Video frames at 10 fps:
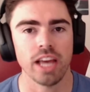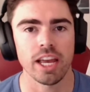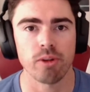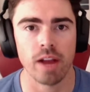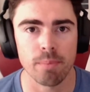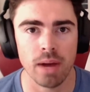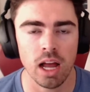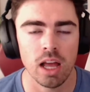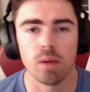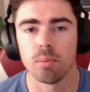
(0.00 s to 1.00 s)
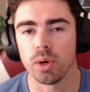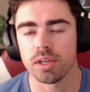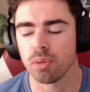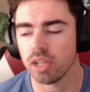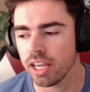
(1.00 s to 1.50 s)
grandma. Boys,
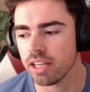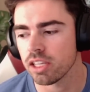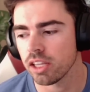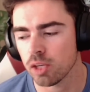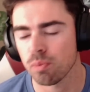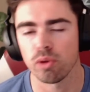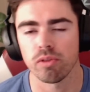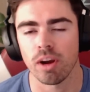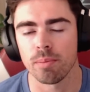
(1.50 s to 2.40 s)
please, let's prove grandma